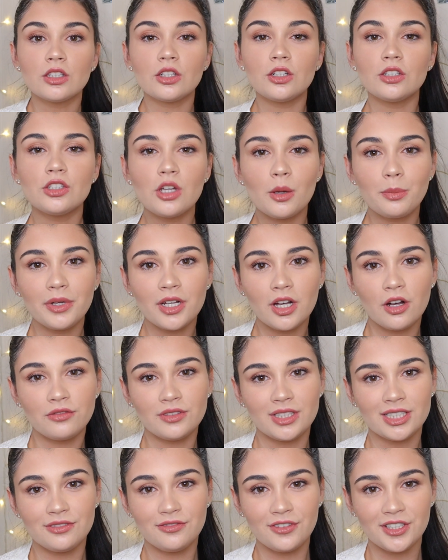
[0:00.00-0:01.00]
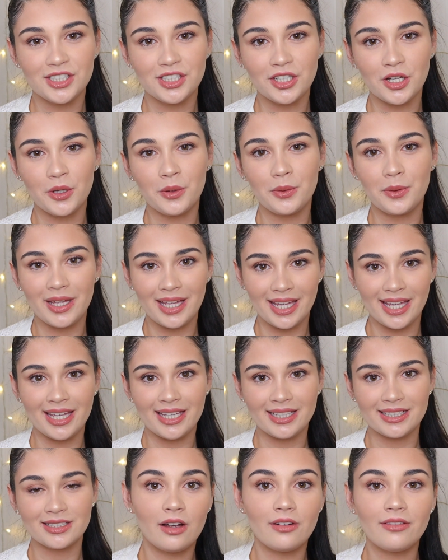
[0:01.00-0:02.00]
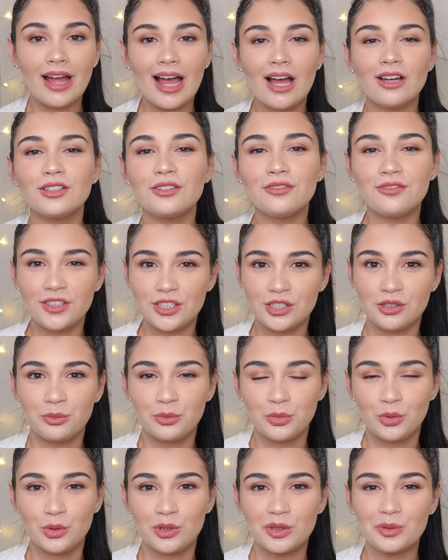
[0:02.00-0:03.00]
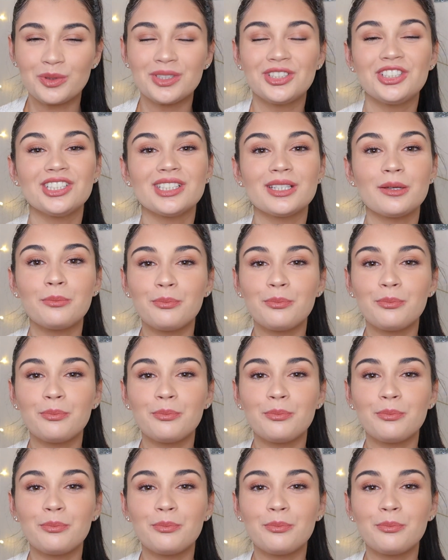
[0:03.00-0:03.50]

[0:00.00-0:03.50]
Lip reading: So the topic of this video is around vision boards, which is a